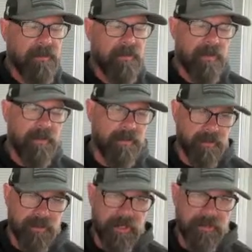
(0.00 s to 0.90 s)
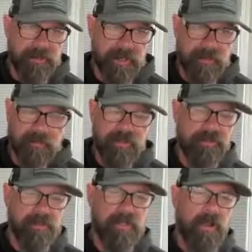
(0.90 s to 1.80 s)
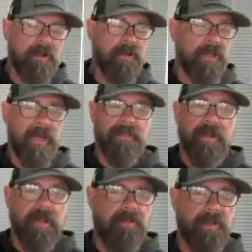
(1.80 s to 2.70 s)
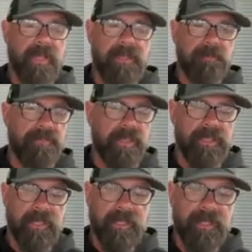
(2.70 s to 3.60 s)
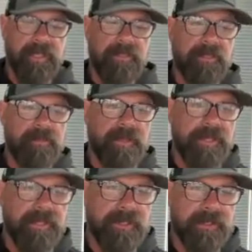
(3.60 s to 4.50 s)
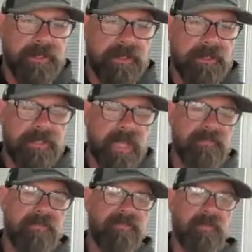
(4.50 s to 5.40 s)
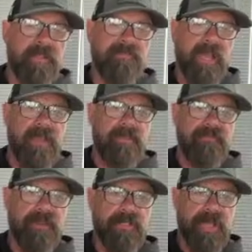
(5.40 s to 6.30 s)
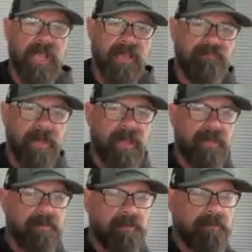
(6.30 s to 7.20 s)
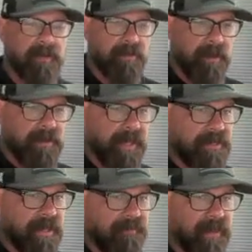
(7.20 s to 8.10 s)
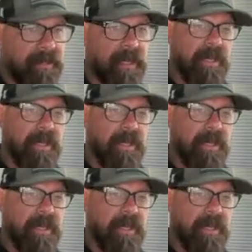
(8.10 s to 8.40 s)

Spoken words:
Oh, geez, it was harder than I thought it would be. I think it took me 7:45 to finish a half mile with all that stuff on.